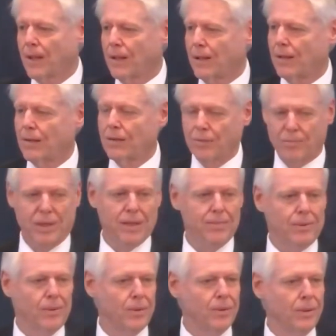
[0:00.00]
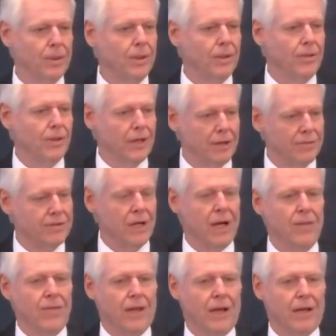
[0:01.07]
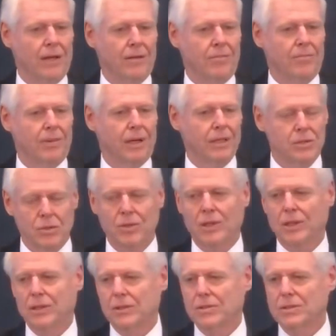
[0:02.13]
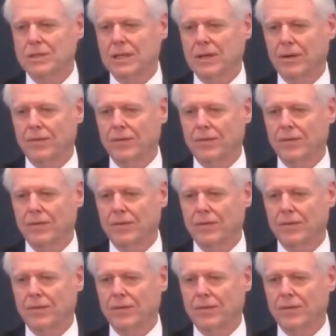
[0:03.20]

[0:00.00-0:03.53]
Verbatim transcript: the people that have done that by doing it yourself,